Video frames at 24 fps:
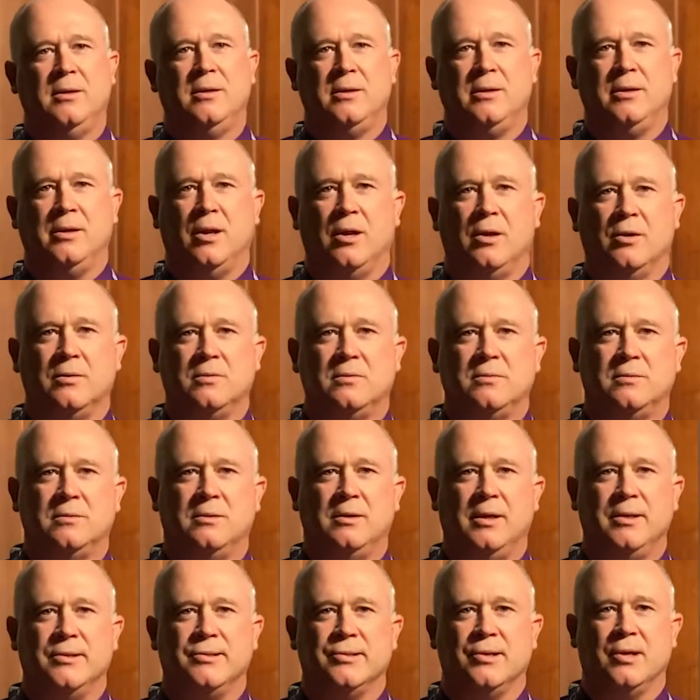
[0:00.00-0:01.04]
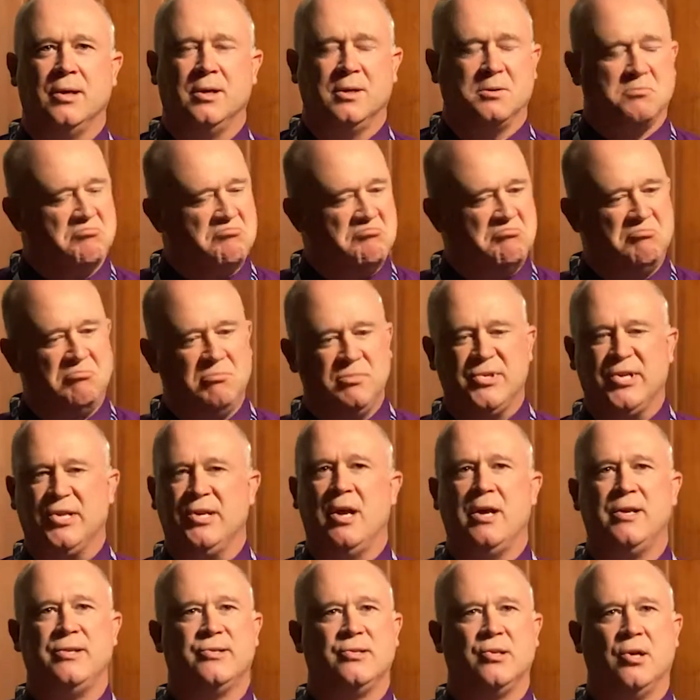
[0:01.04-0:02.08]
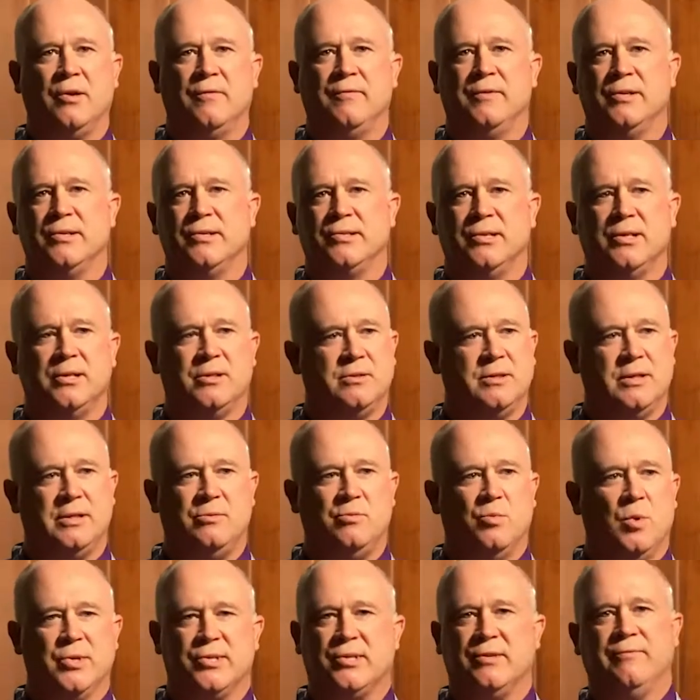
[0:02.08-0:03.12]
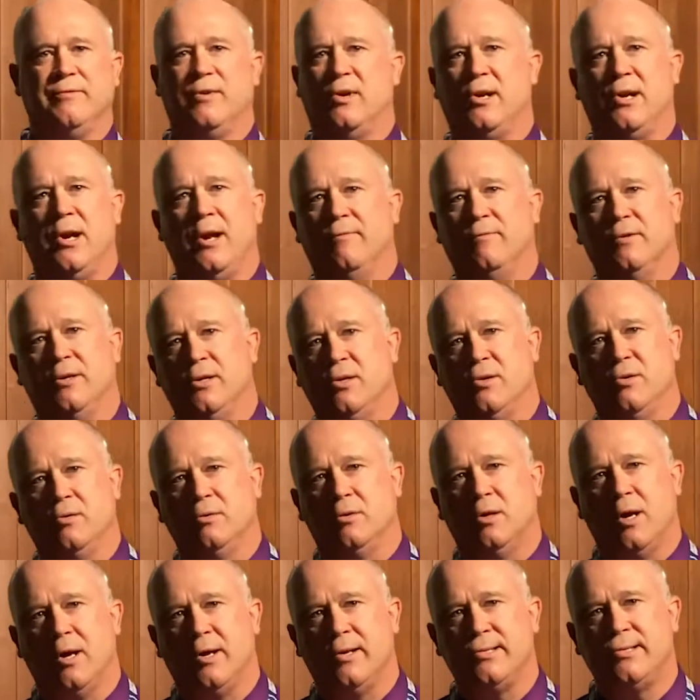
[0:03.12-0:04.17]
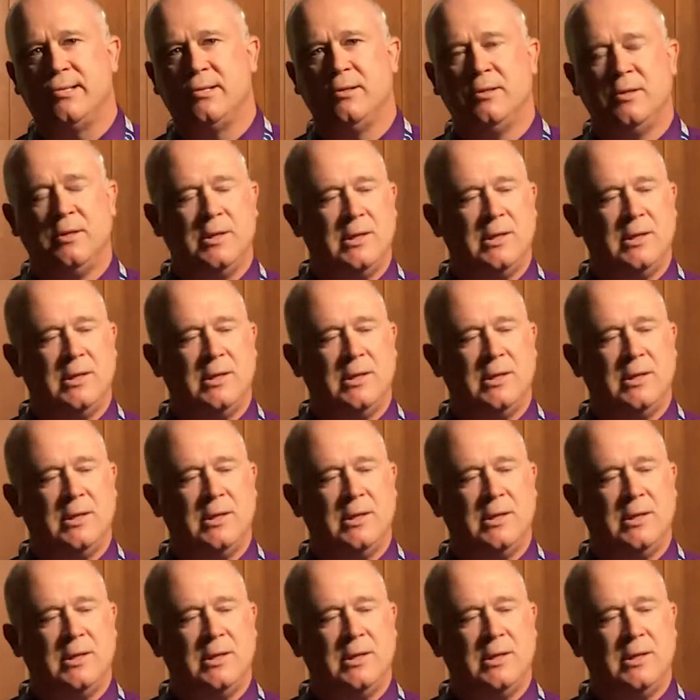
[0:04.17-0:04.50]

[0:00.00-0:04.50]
you know, it's a it's a nice service. It, it wasn't very heavily utilized.